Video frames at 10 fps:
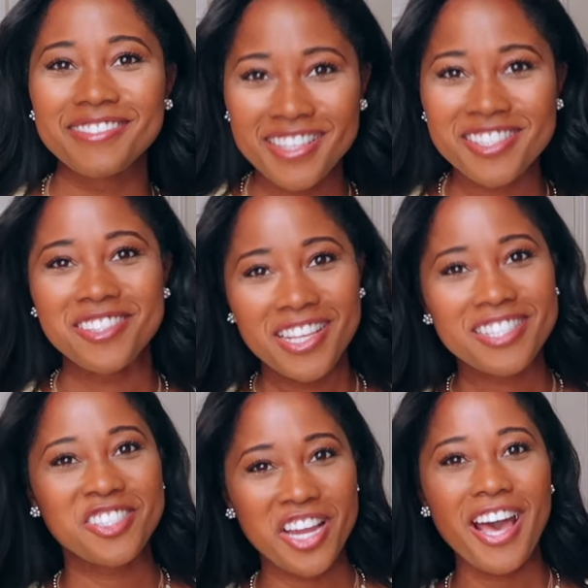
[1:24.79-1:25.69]

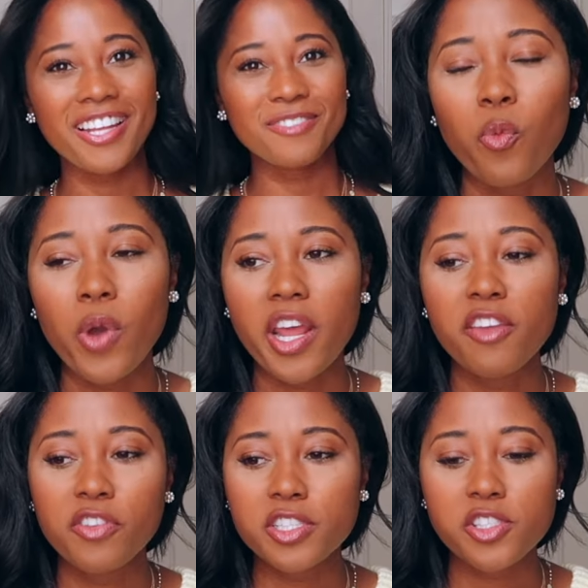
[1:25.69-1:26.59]
Let's chat. When
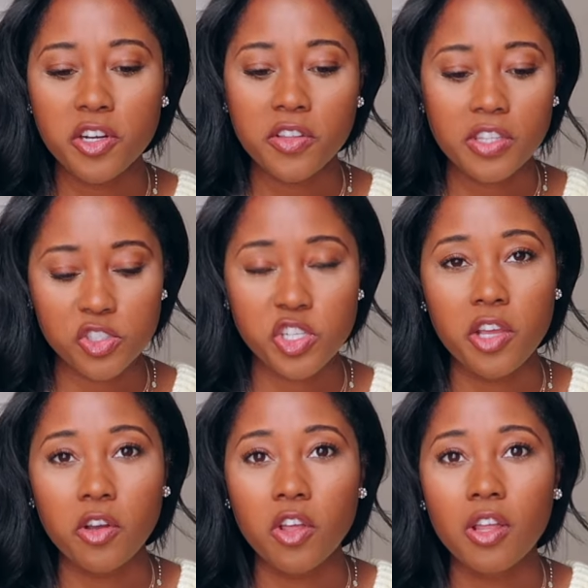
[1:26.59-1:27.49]
I first started this
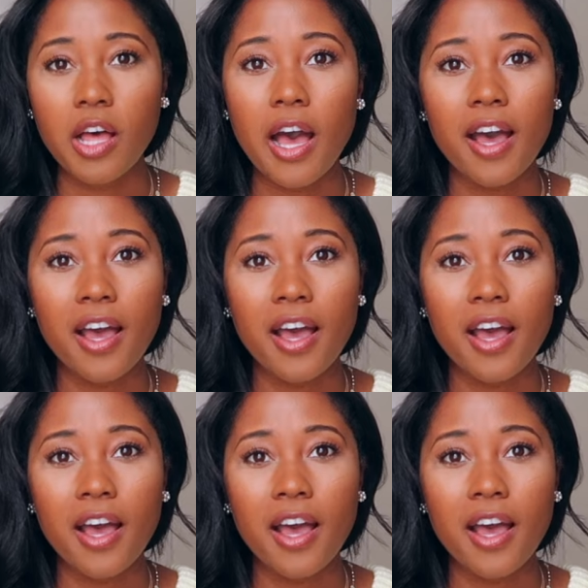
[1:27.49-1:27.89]
channel,